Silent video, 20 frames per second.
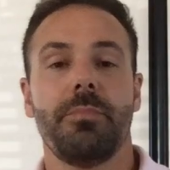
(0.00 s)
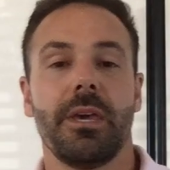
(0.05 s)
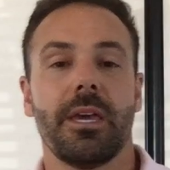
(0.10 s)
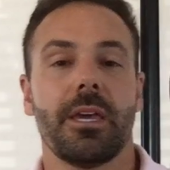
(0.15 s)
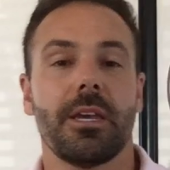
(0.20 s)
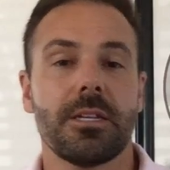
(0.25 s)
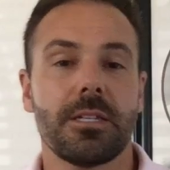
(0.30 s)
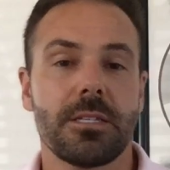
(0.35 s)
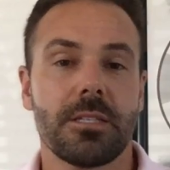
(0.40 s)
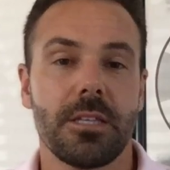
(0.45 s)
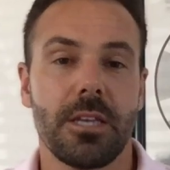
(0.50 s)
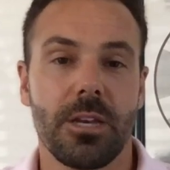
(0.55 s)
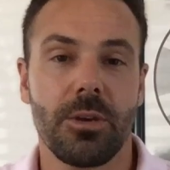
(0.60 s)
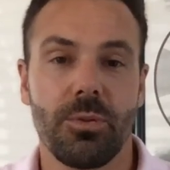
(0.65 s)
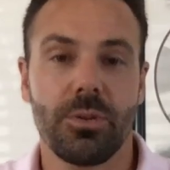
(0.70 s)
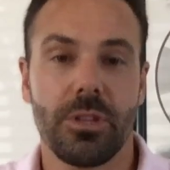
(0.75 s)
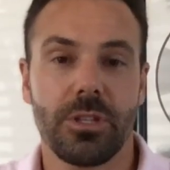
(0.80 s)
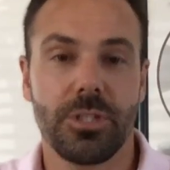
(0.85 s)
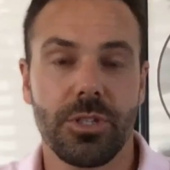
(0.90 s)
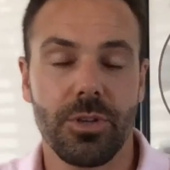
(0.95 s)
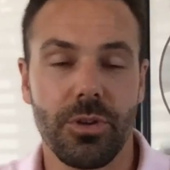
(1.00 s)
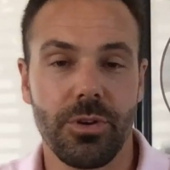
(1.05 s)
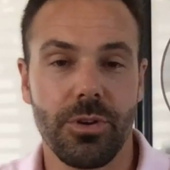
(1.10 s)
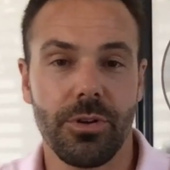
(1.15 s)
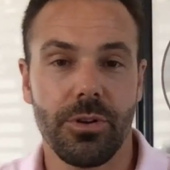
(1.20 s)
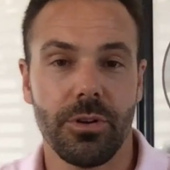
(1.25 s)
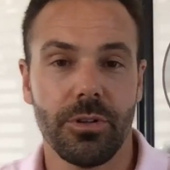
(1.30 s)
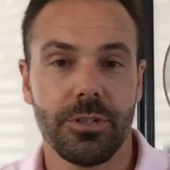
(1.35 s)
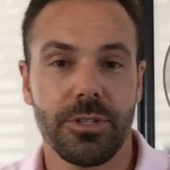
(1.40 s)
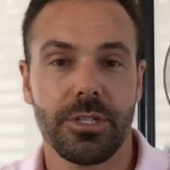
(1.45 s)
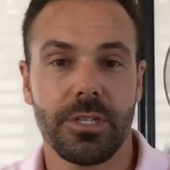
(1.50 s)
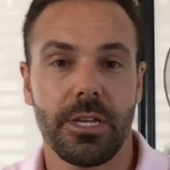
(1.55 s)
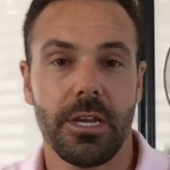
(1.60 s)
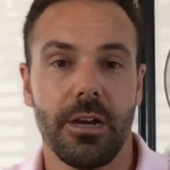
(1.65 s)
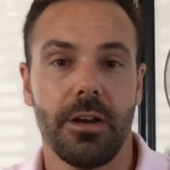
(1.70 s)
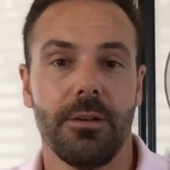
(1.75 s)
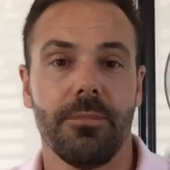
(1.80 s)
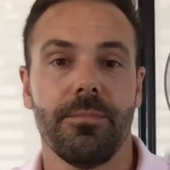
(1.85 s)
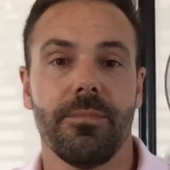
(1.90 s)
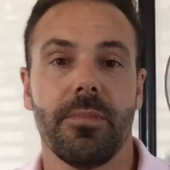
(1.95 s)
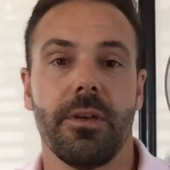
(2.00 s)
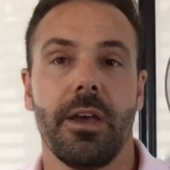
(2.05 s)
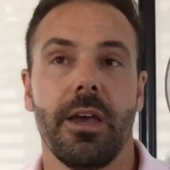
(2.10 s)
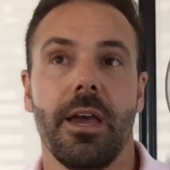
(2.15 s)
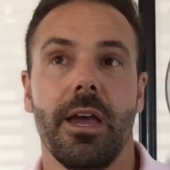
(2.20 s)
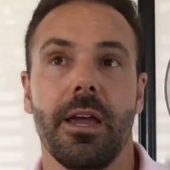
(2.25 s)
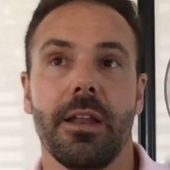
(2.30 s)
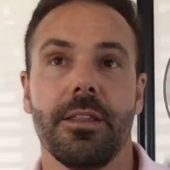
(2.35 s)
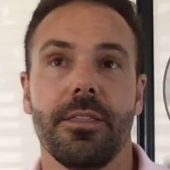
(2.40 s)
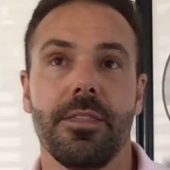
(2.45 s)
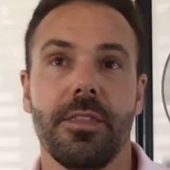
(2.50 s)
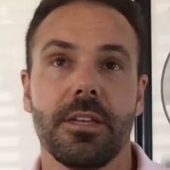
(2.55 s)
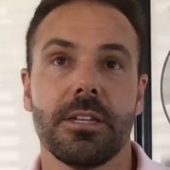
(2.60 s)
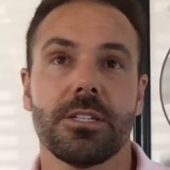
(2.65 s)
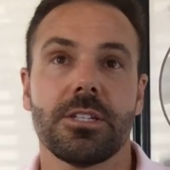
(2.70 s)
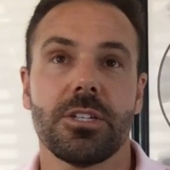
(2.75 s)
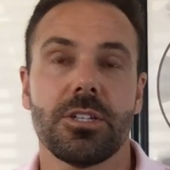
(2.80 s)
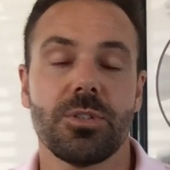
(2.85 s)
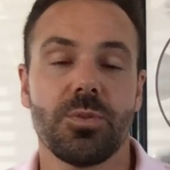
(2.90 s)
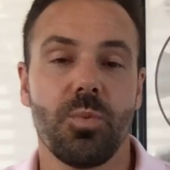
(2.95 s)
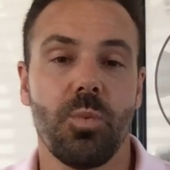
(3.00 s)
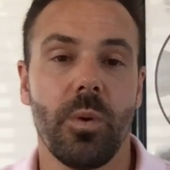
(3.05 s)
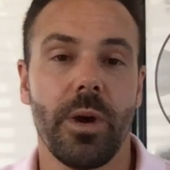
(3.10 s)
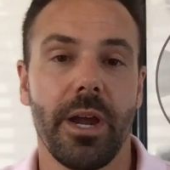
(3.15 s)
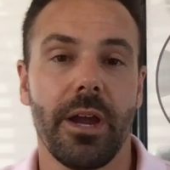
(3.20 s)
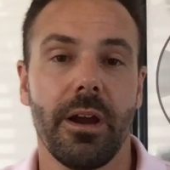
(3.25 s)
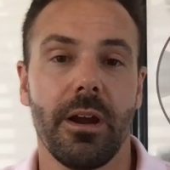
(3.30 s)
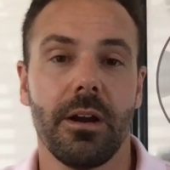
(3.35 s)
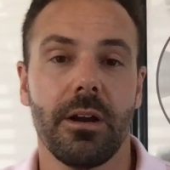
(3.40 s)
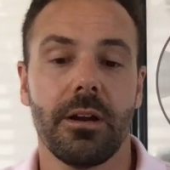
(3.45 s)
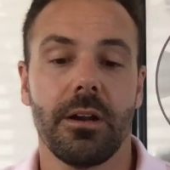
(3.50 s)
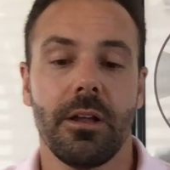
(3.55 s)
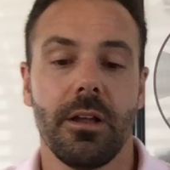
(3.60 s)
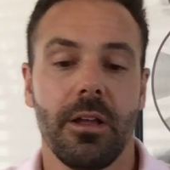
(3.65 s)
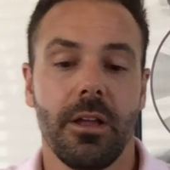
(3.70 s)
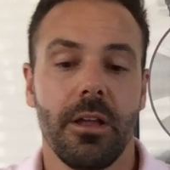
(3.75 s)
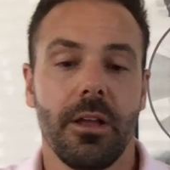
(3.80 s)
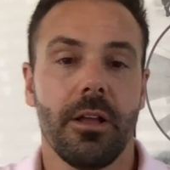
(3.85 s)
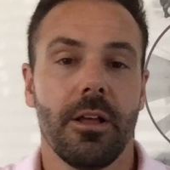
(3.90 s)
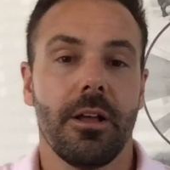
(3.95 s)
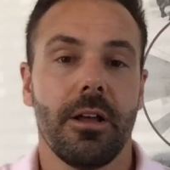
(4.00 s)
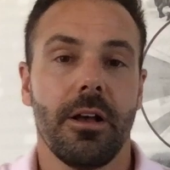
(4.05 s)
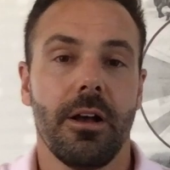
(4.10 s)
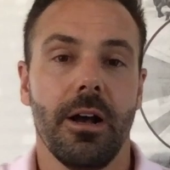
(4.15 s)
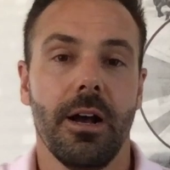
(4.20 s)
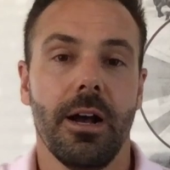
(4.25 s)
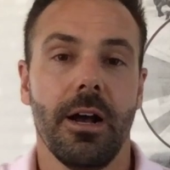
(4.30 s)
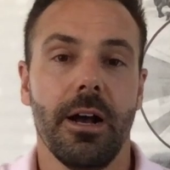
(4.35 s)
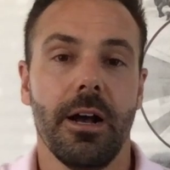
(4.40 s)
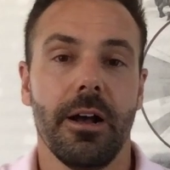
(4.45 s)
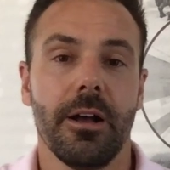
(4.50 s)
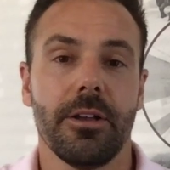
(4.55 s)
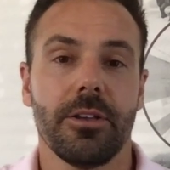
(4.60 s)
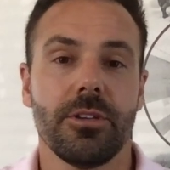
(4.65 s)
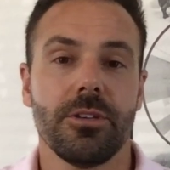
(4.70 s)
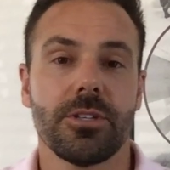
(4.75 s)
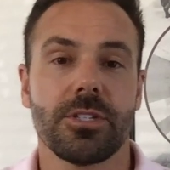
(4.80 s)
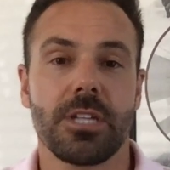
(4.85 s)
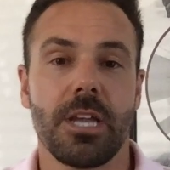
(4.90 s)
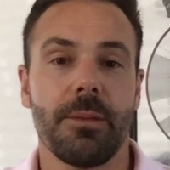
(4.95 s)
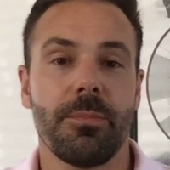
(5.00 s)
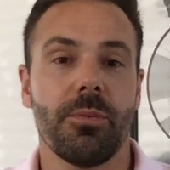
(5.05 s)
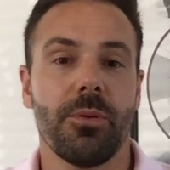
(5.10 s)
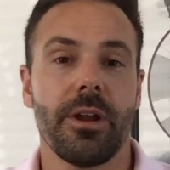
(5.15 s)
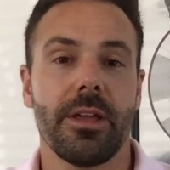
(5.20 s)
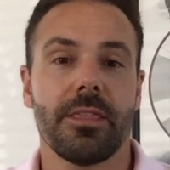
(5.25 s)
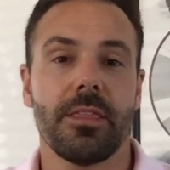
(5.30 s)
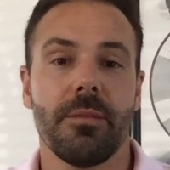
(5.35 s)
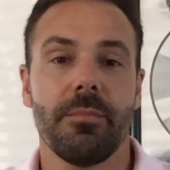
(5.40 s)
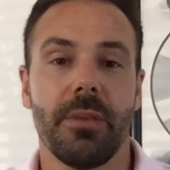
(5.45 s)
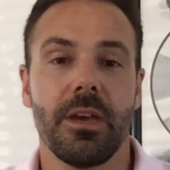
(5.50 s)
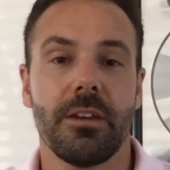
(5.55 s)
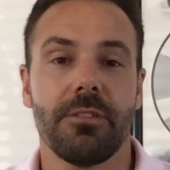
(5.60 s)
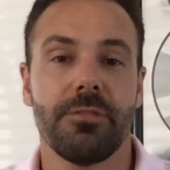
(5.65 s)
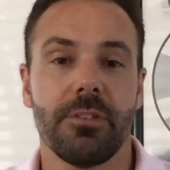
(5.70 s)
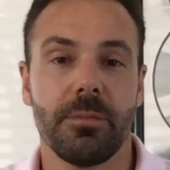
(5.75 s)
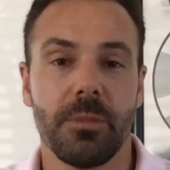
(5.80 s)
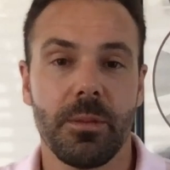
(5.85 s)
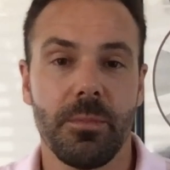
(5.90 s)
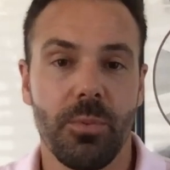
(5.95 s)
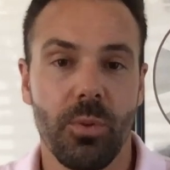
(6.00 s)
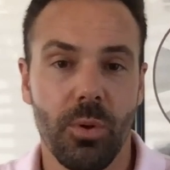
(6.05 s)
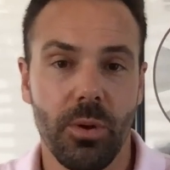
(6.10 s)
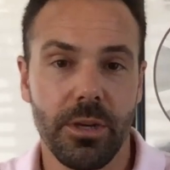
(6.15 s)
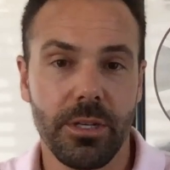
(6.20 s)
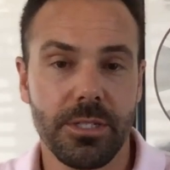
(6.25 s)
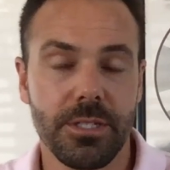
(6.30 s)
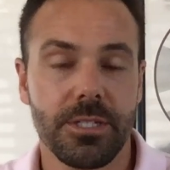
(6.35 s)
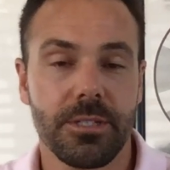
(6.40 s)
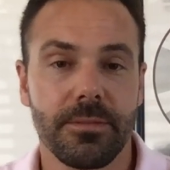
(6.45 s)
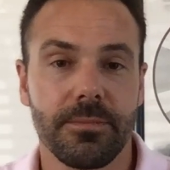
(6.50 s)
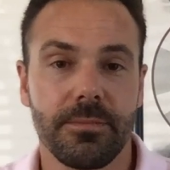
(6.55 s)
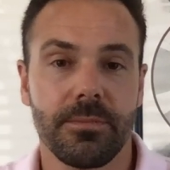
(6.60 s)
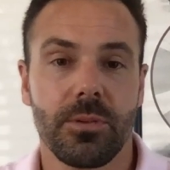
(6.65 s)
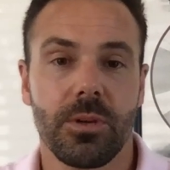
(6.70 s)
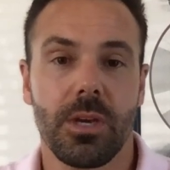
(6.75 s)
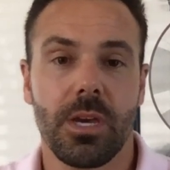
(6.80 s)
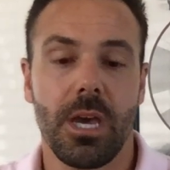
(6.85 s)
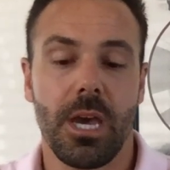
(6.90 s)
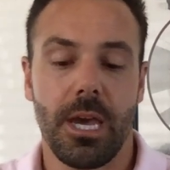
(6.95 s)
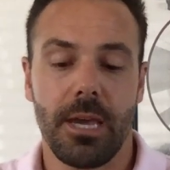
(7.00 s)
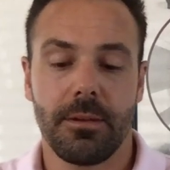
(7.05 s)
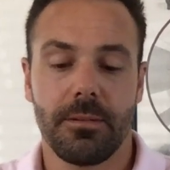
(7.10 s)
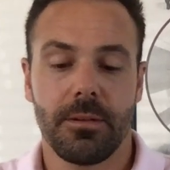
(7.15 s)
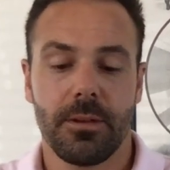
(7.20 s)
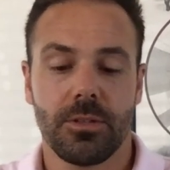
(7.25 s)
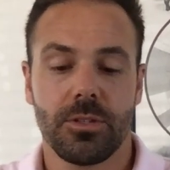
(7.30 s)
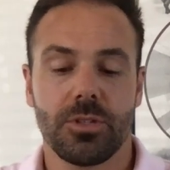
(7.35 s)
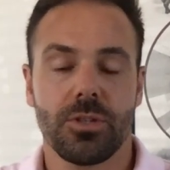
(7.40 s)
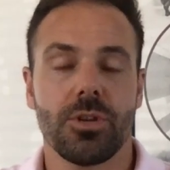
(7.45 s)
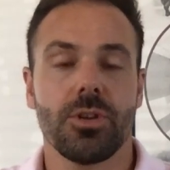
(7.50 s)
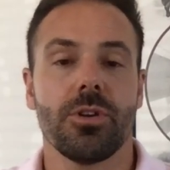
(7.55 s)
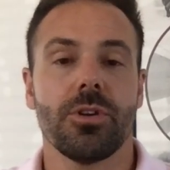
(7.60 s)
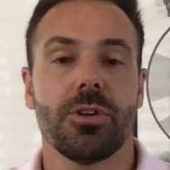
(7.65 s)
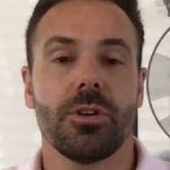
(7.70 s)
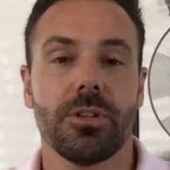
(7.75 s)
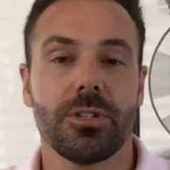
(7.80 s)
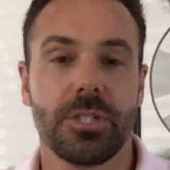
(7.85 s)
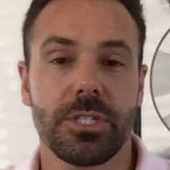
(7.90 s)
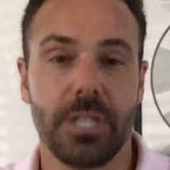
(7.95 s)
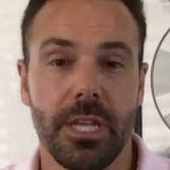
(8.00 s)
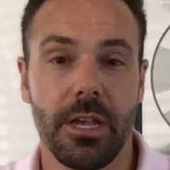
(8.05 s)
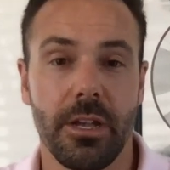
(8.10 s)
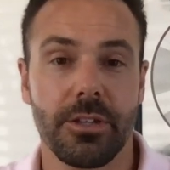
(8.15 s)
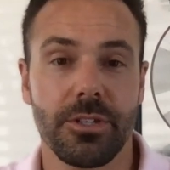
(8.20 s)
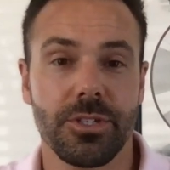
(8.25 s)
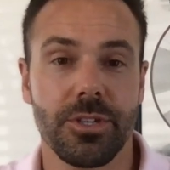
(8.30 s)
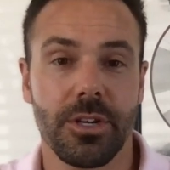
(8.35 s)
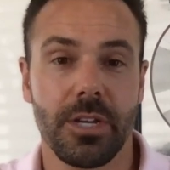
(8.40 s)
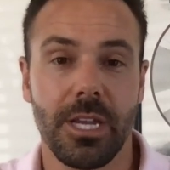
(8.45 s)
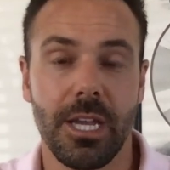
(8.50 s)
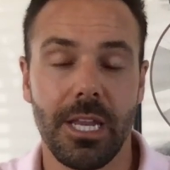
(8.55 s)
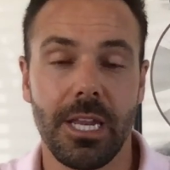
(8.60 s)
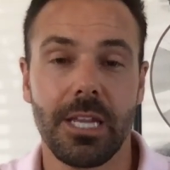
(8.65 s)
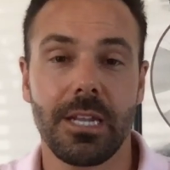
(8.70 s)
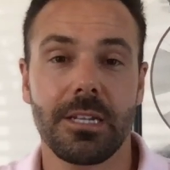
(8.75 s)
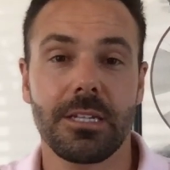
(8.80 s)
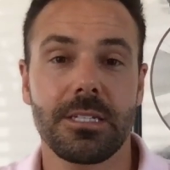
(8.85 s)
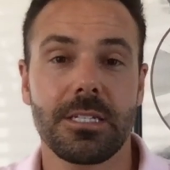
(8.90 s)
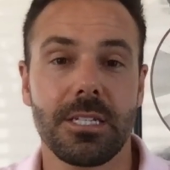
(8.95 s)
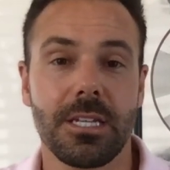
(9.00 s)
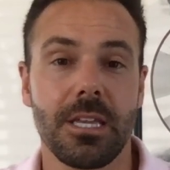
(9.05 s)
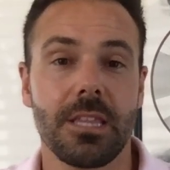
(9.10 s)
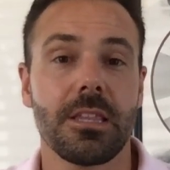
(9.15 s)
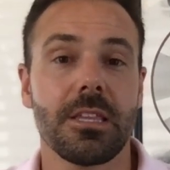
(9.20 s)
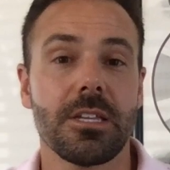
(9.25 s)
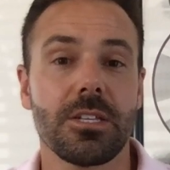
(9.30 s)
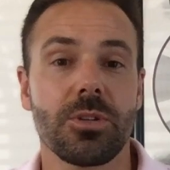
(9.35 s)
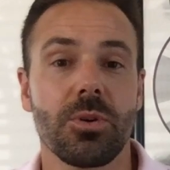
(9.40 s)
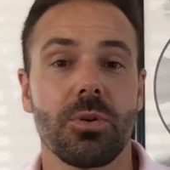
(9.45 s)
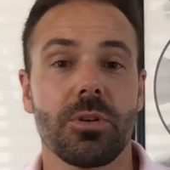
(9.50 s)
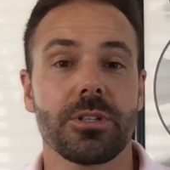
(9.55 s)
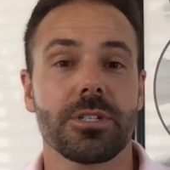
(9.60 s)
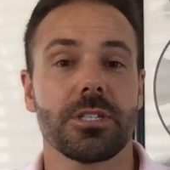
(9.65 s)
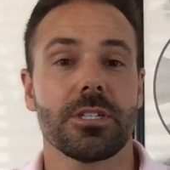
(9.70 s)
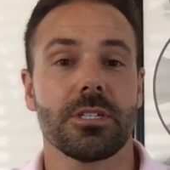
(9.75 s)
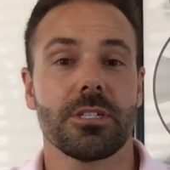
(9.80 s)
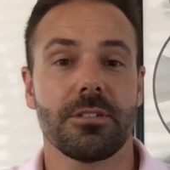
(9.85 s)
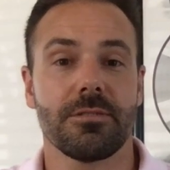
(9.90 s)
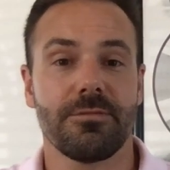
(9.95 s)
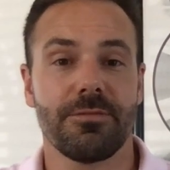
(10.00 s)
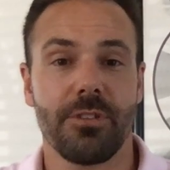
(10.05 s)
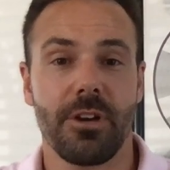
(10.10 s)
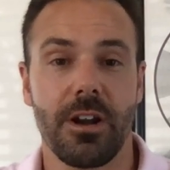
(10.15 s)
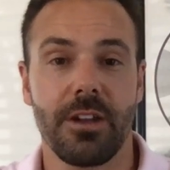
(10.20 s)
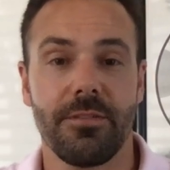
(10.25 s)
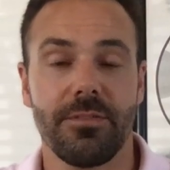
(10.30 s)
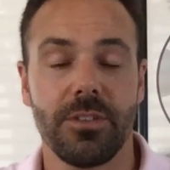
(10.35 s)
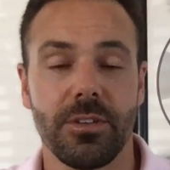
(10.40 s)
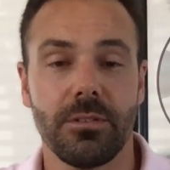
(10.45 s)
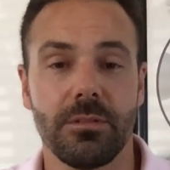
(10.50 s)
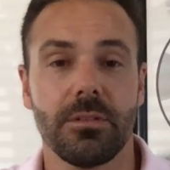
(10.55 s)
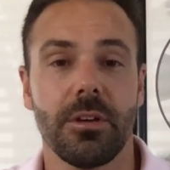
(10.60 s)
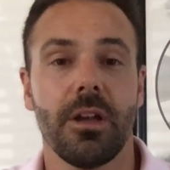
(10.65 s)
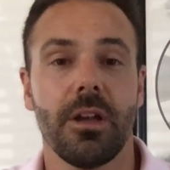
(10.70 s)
biggest thing with a 2-year-old sale, and this is where you separate the men from the boys, okay? 2-year-old sales, you're getting to see these horses in front of you.